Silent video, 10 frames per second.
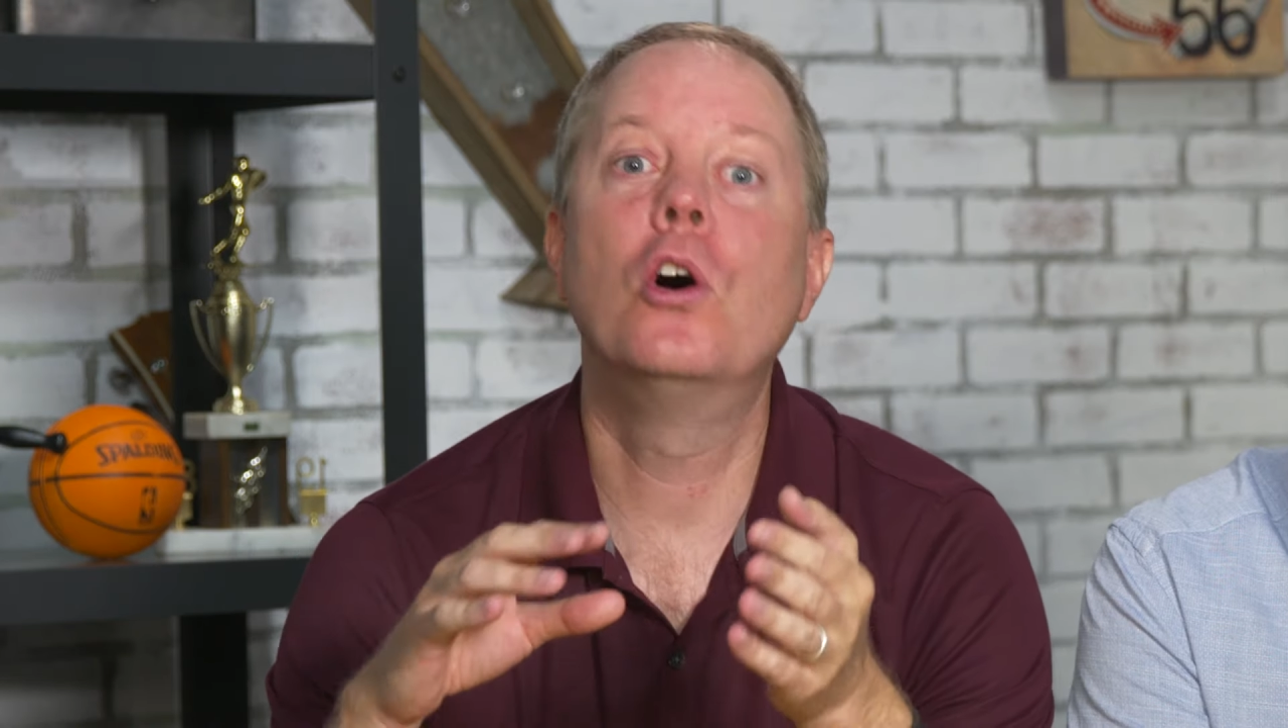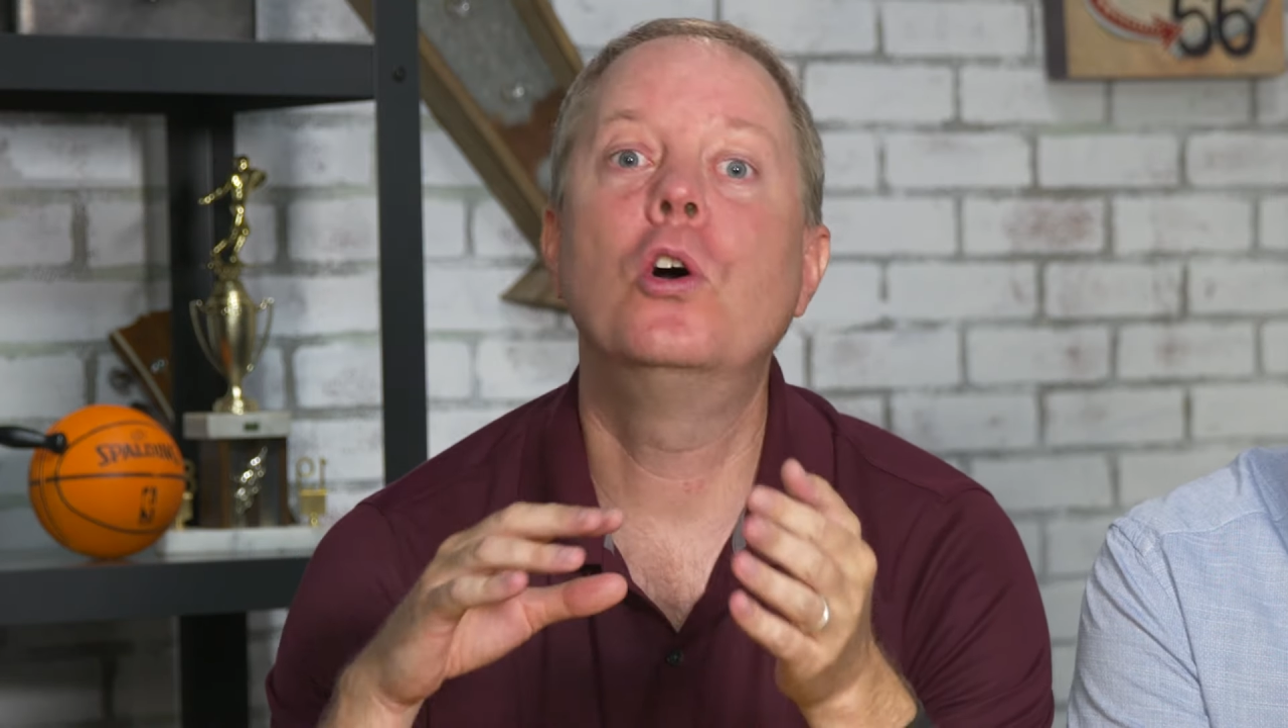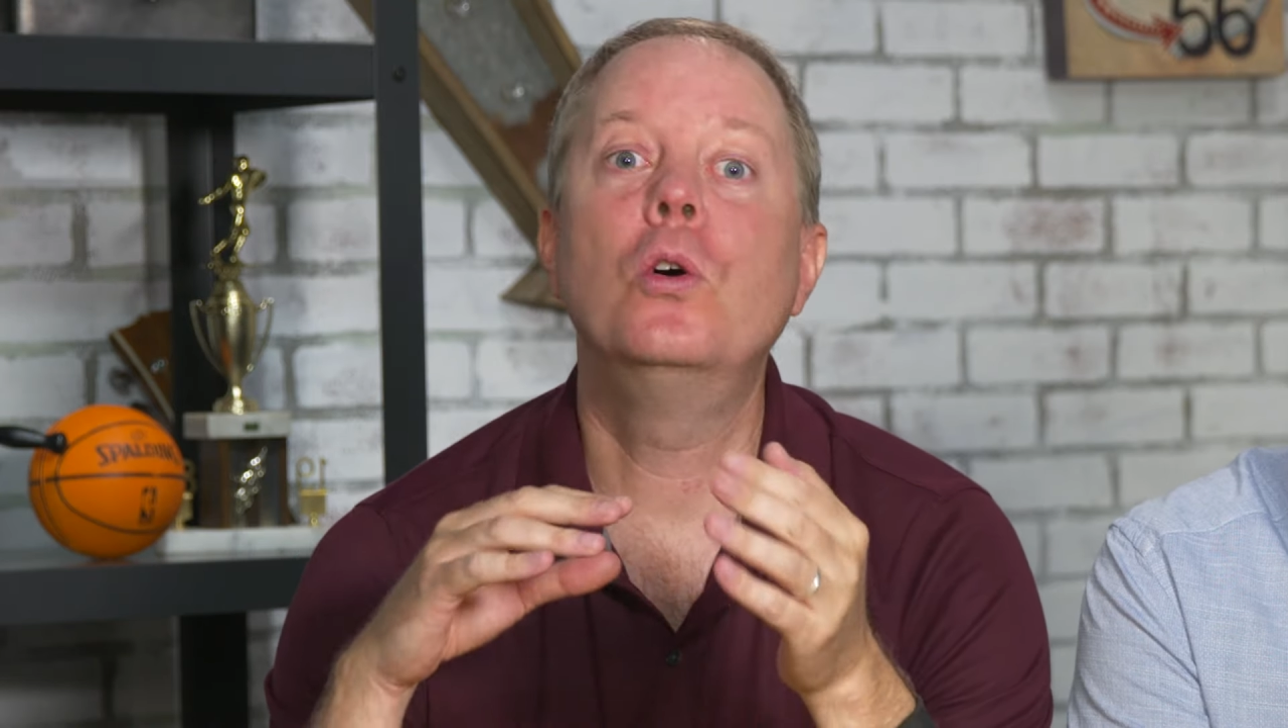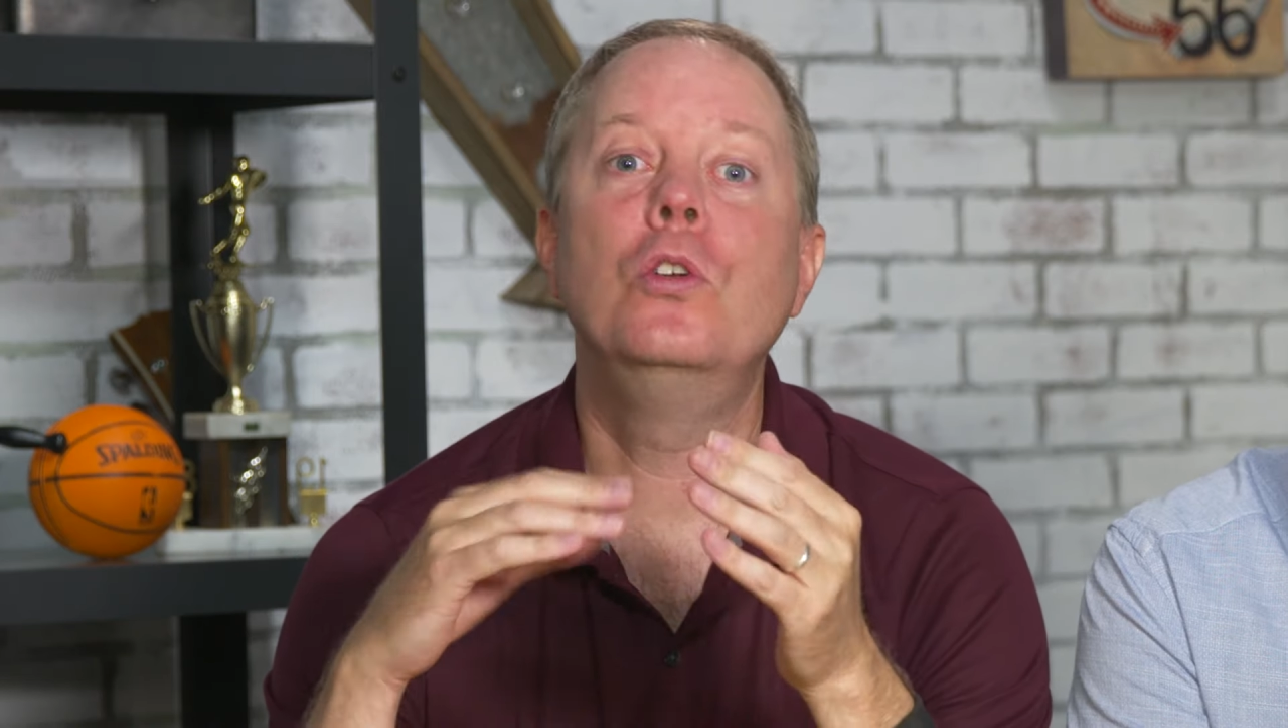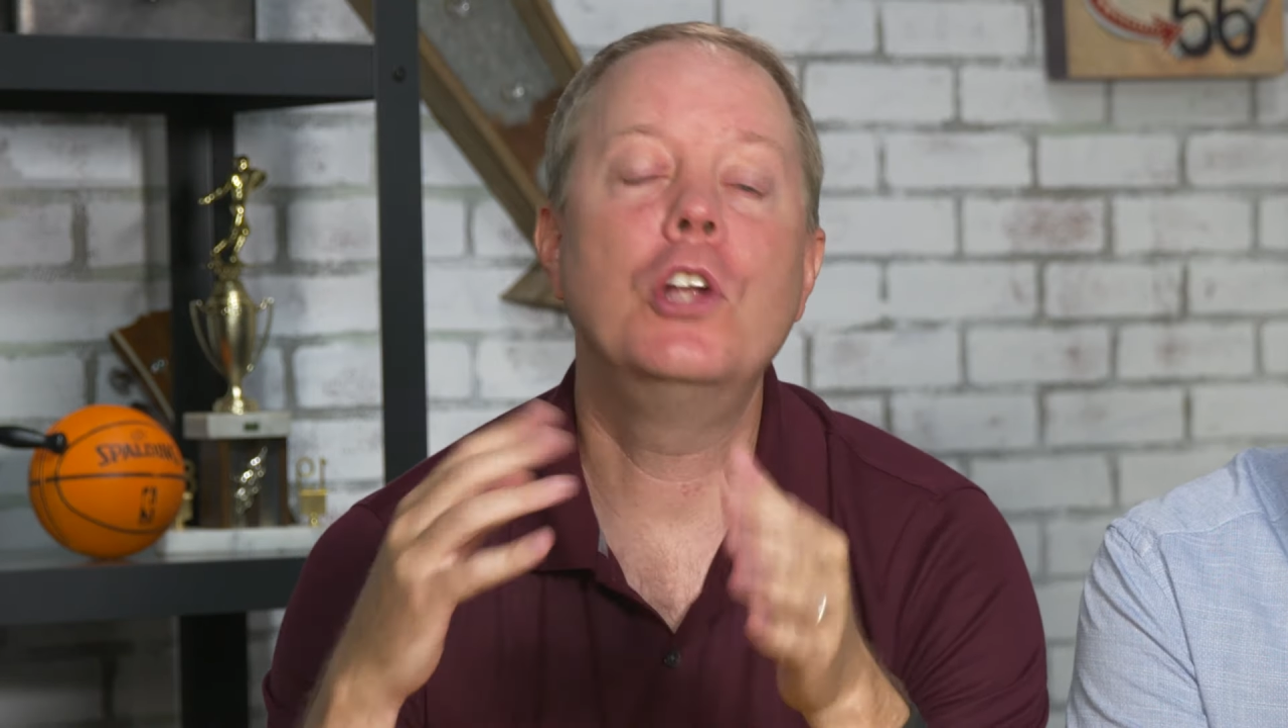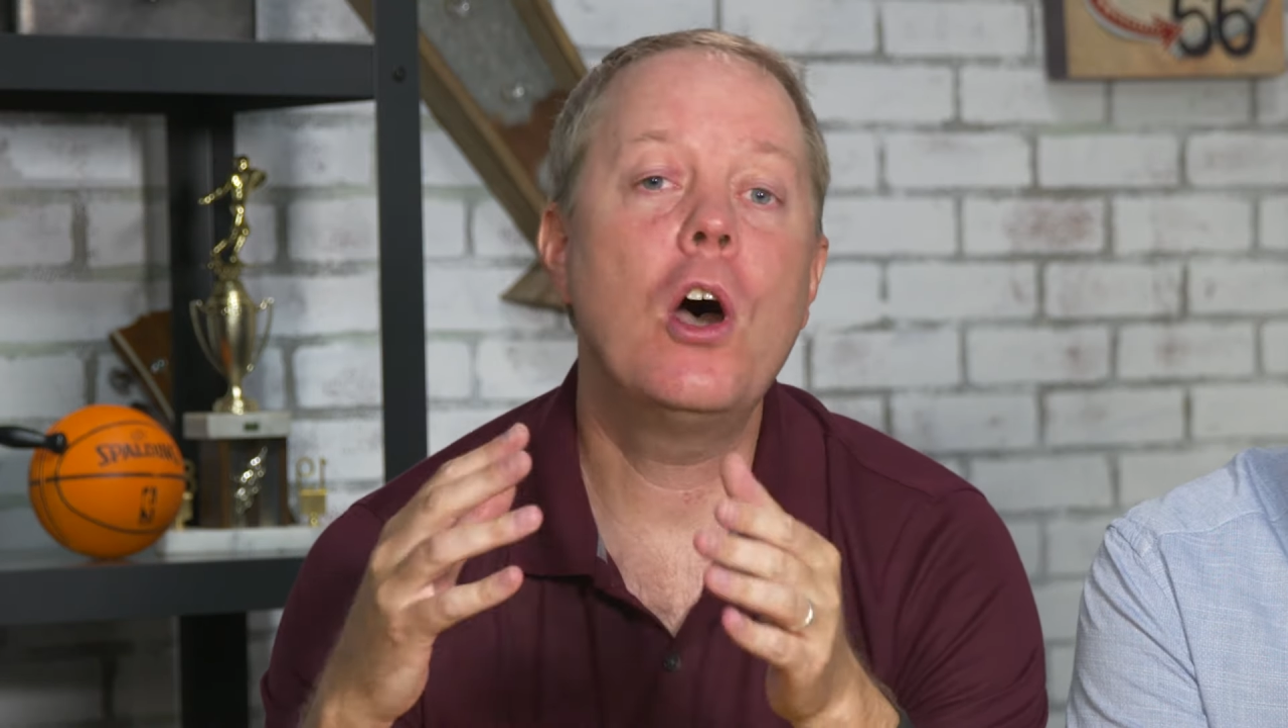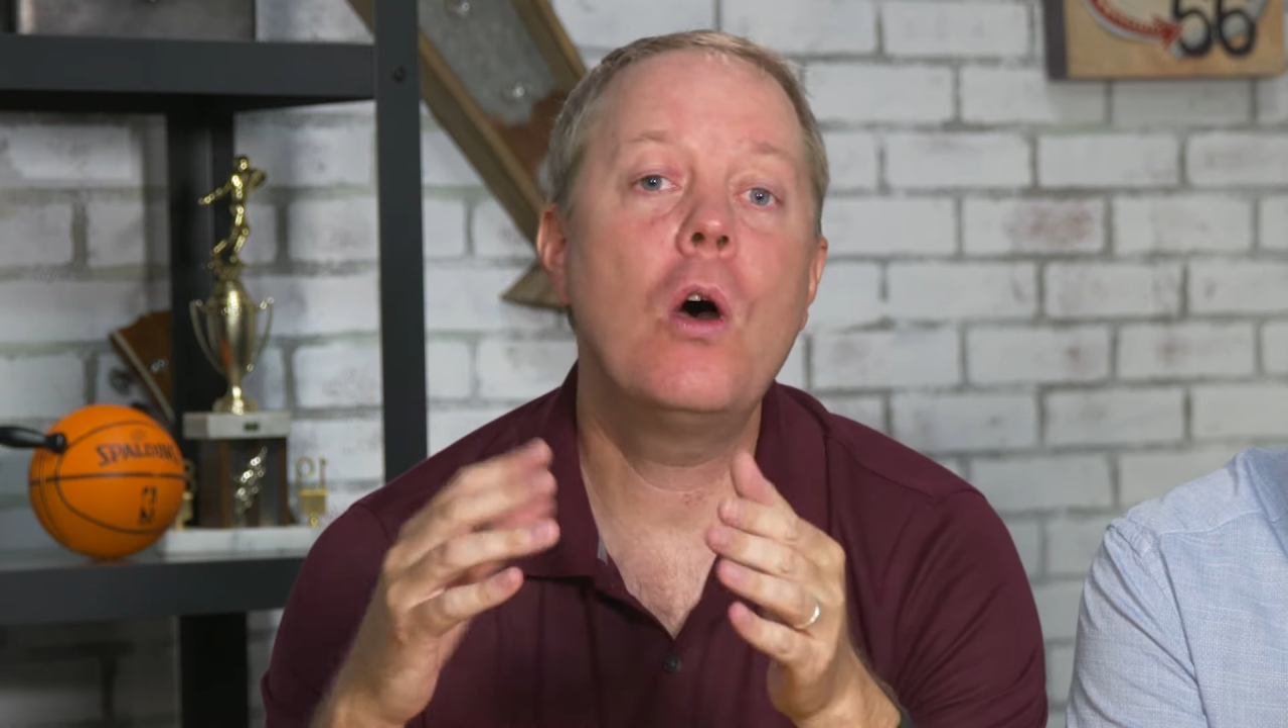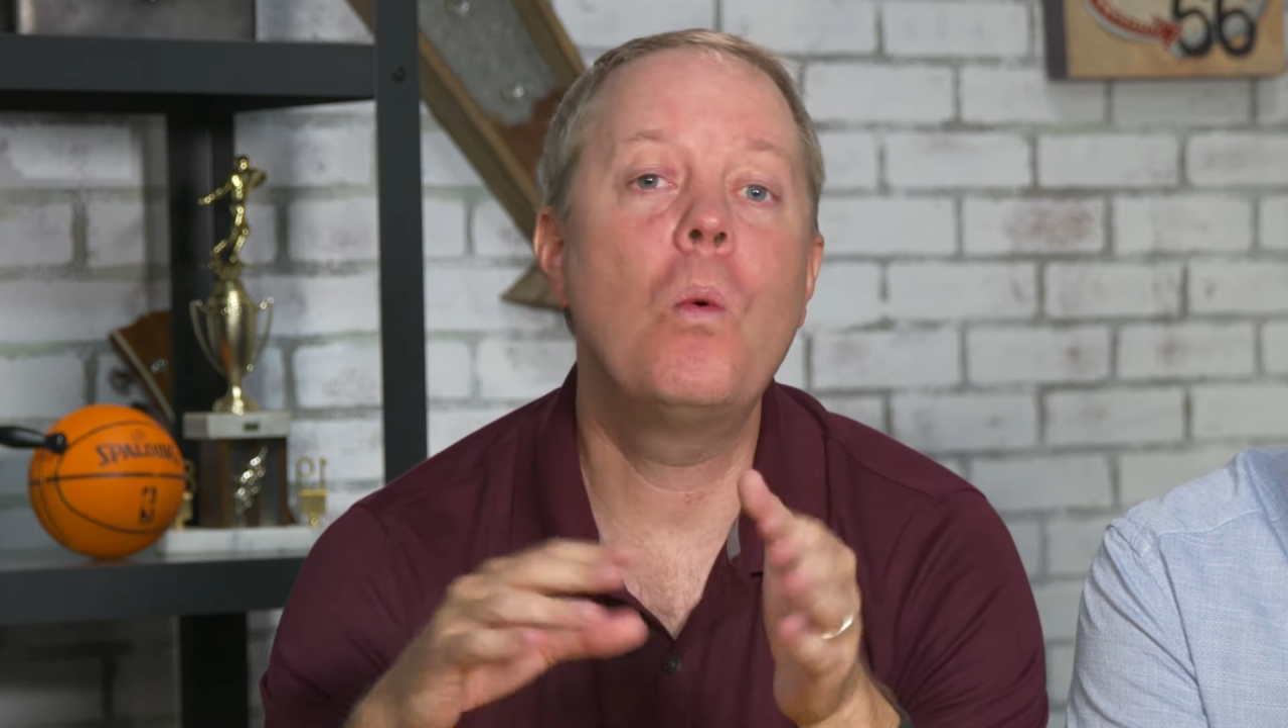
who know